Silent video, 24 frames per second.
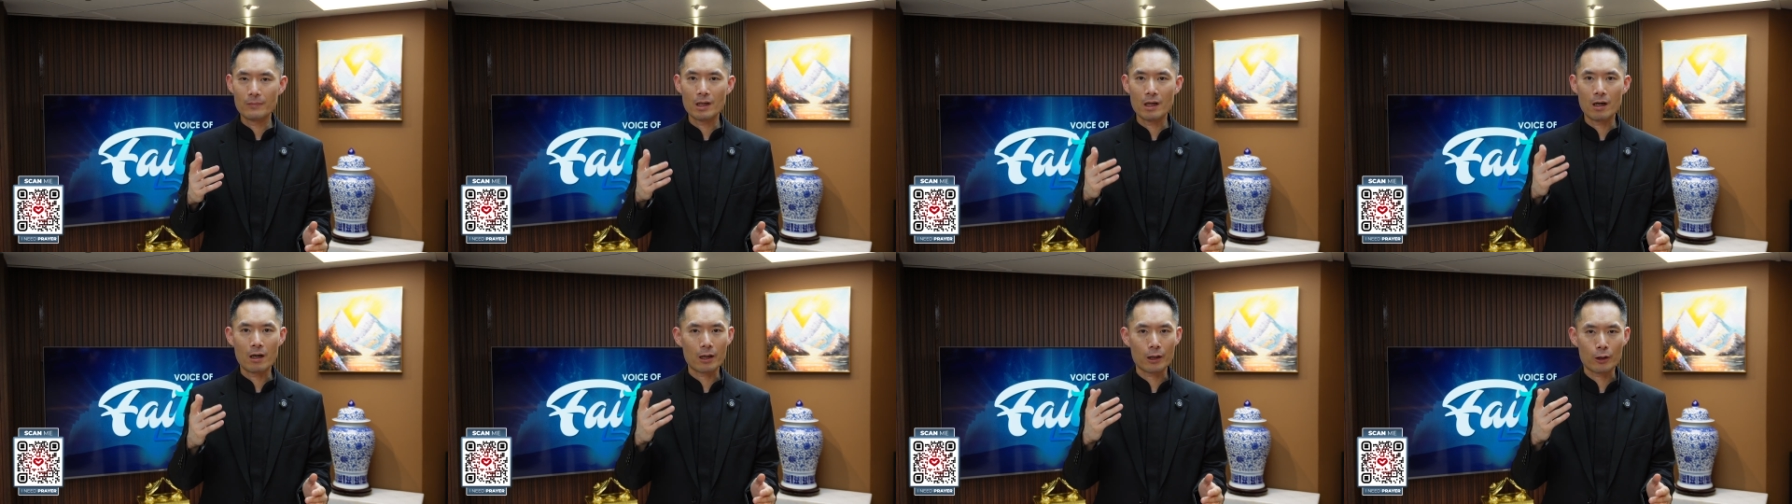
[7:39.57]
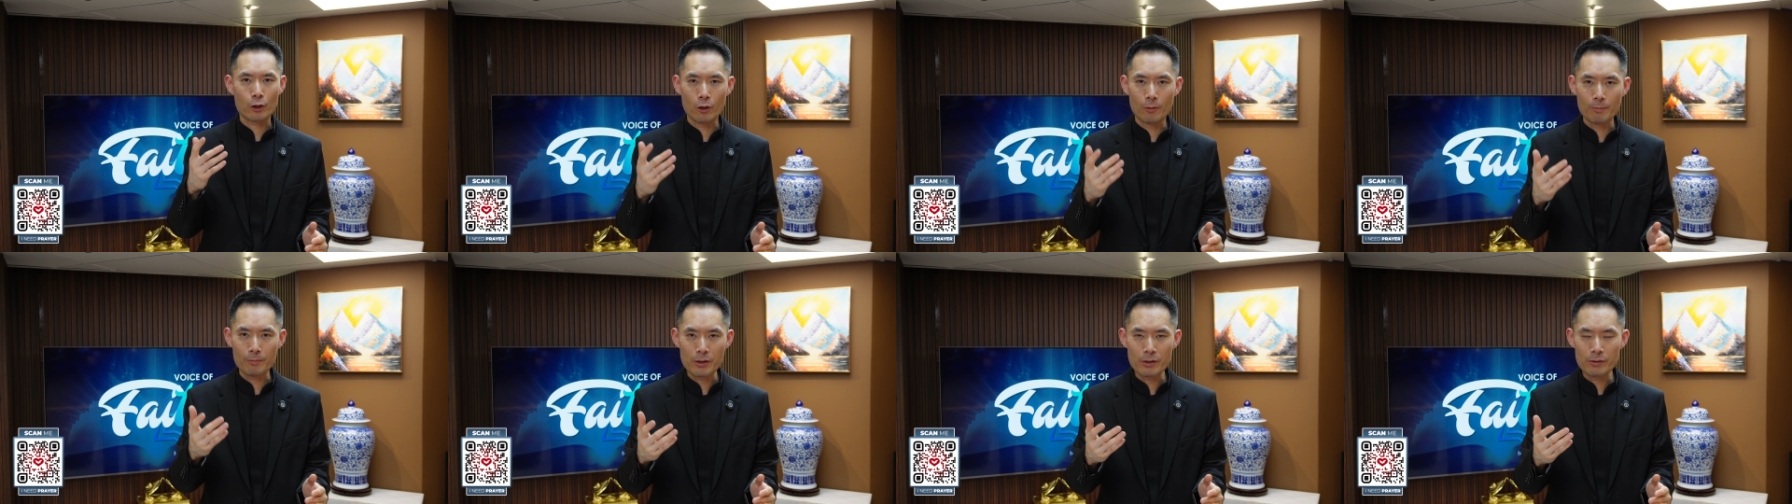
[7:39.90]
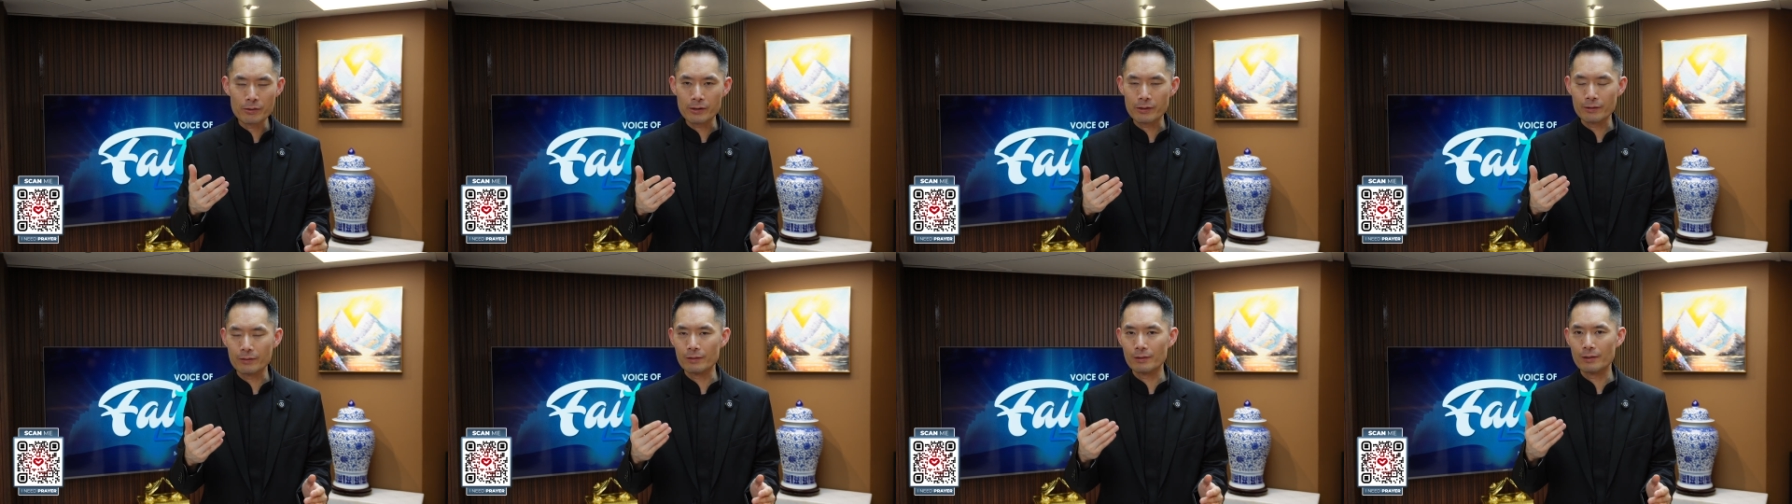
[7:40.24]
our
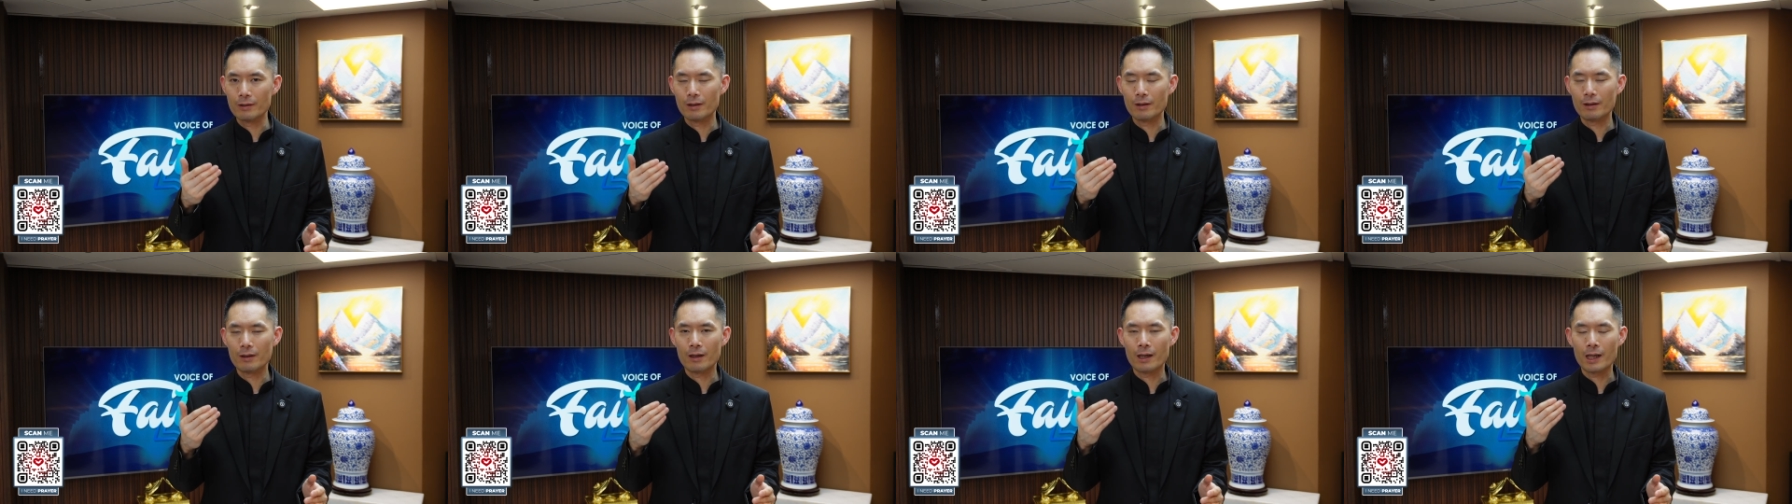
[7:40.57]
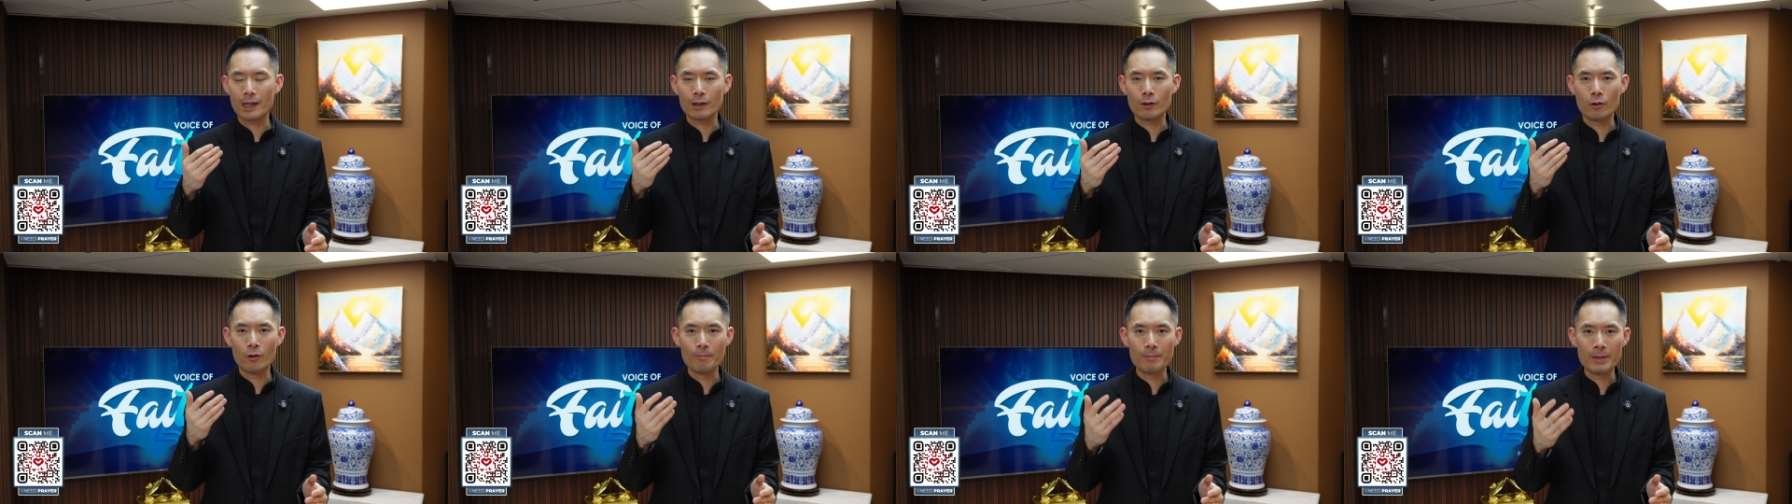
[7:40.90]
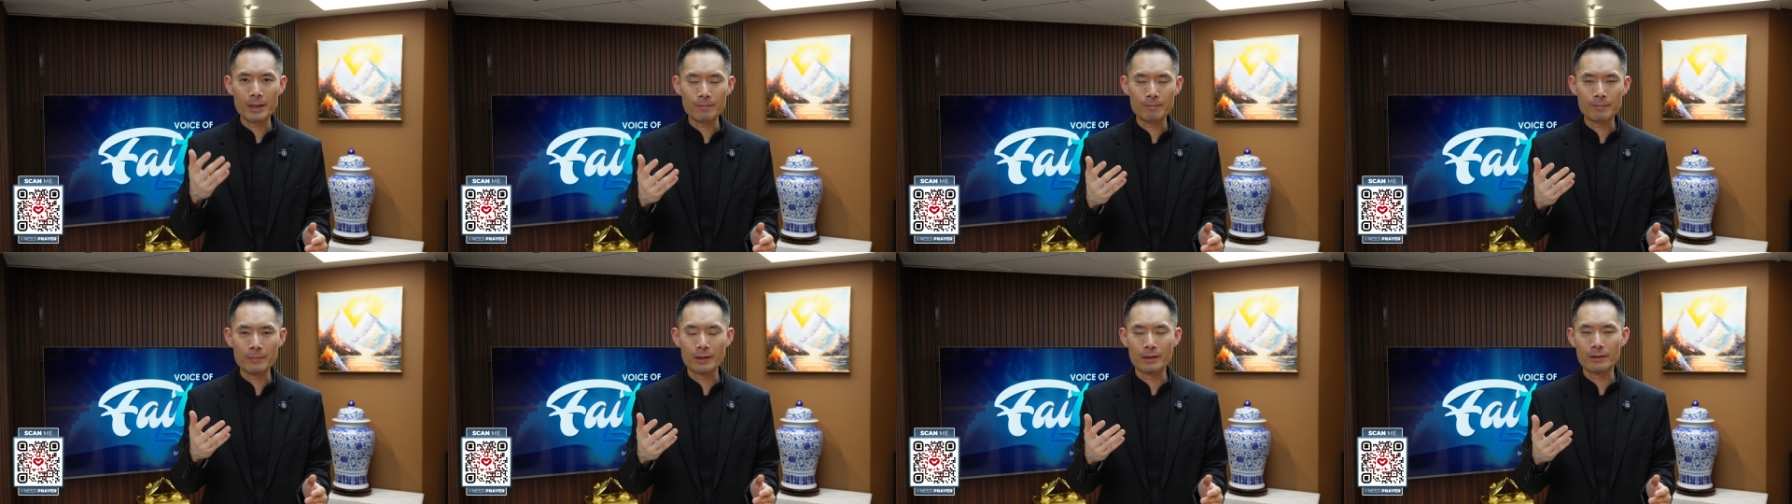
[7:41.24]
communion, our
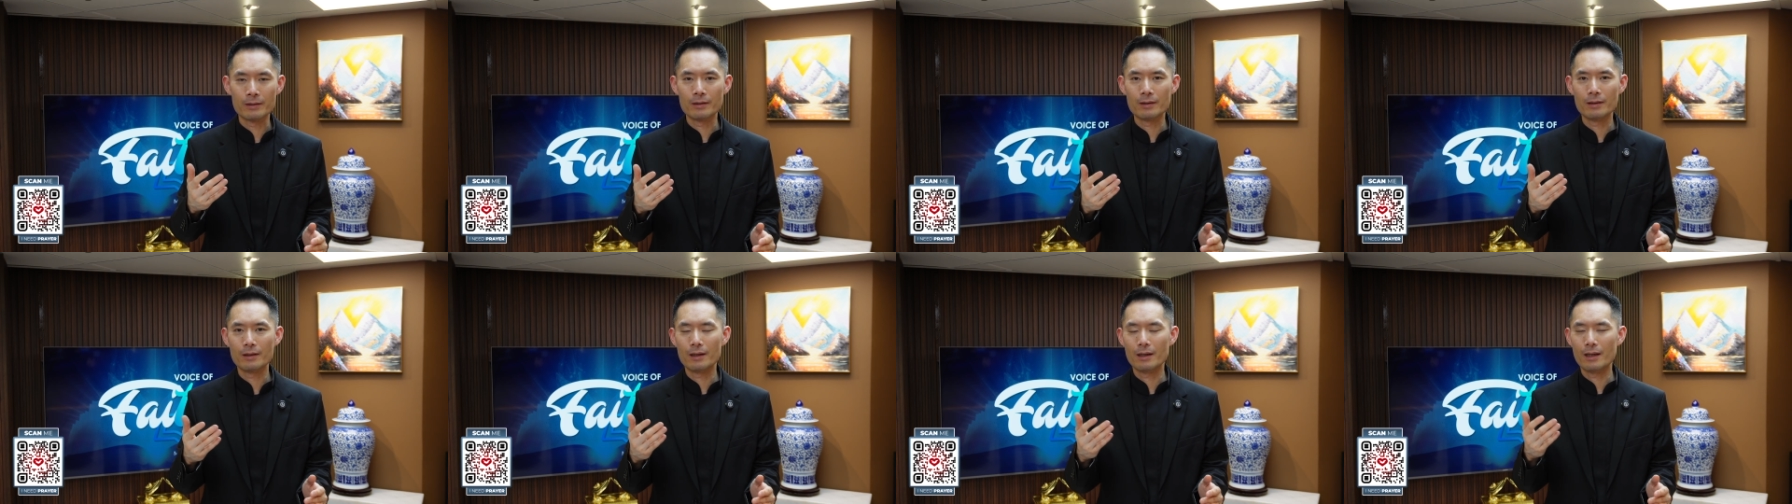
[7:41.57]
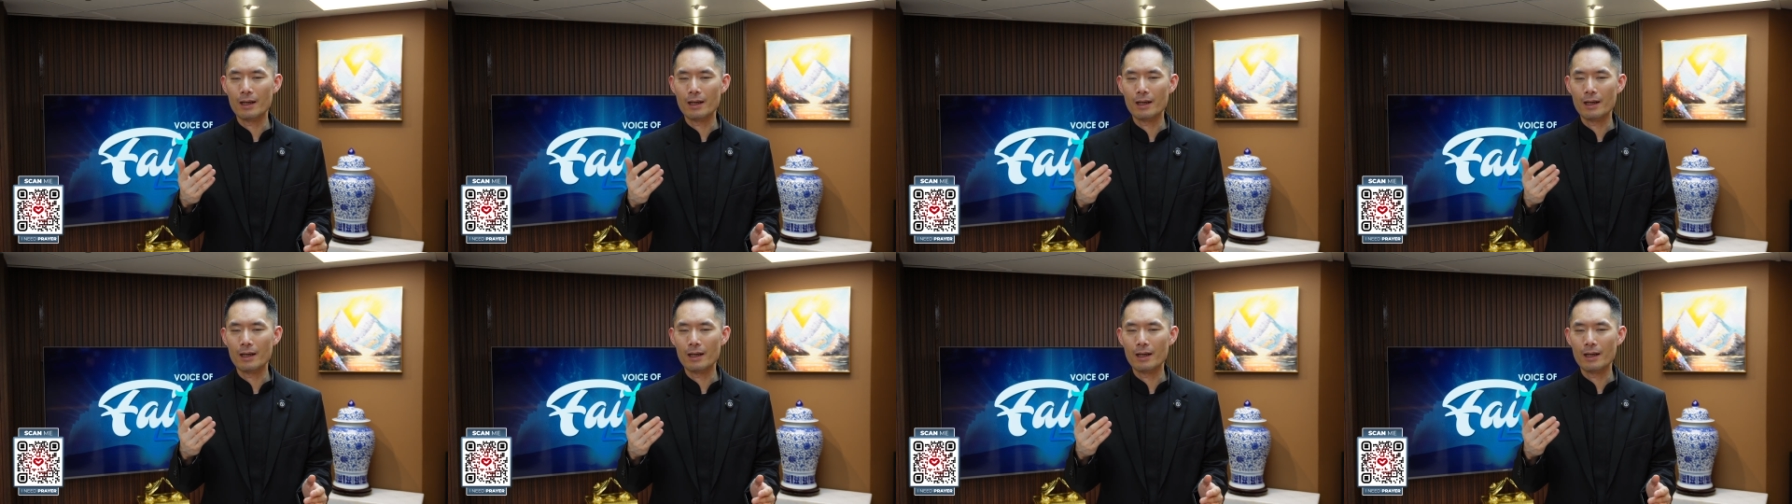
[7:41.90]
commitment,